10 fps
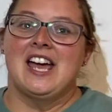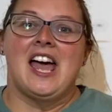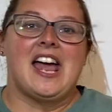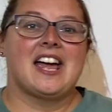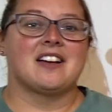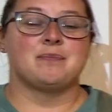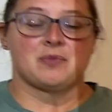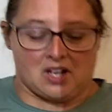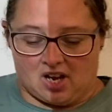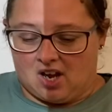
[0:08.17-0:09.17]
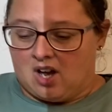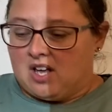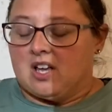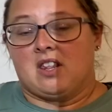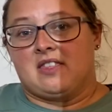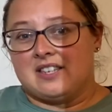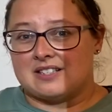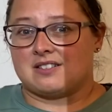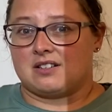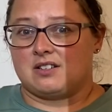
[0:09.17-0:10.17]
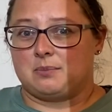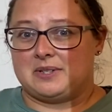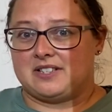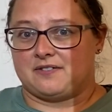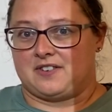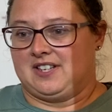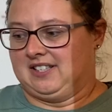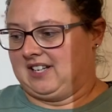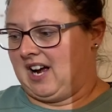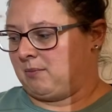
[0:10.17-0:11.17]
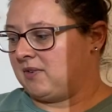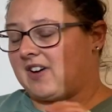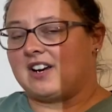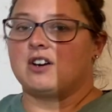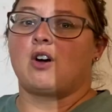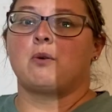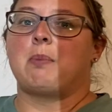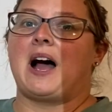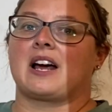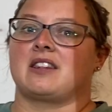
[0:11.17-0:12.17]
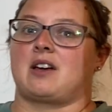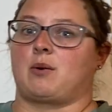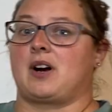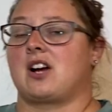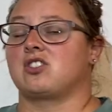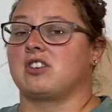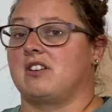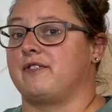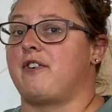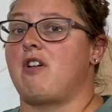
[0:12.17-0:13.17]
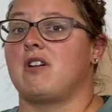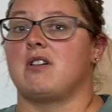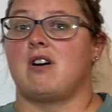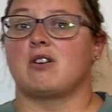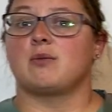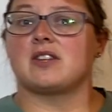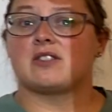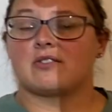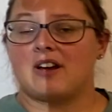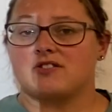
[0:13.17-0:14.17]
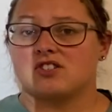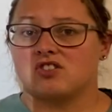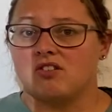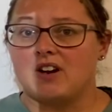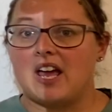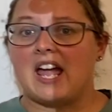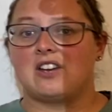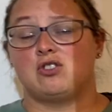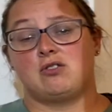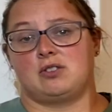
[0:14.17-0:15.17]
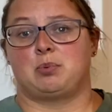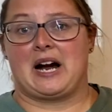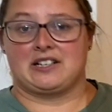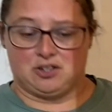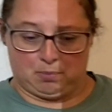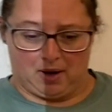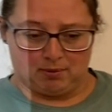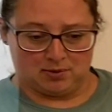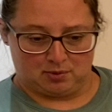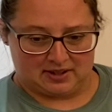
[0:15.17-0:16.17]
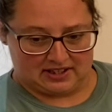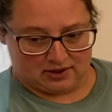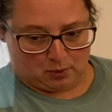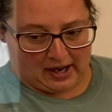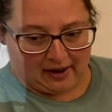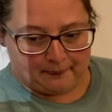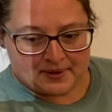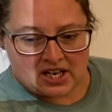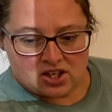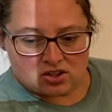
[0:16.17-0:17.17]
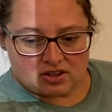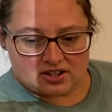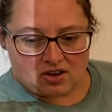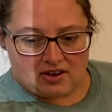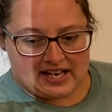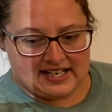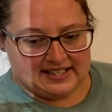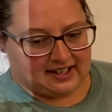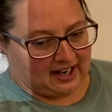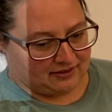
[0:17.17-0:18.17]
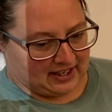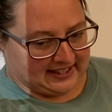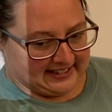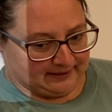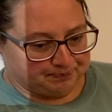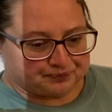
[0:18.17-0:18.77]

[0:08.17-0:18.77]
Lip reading: and this is a little bit different this time. We've got a note packet that we're actually going to follow along with throughout this unit and do some practice problems with it as well. So let's go ahead and dive right in.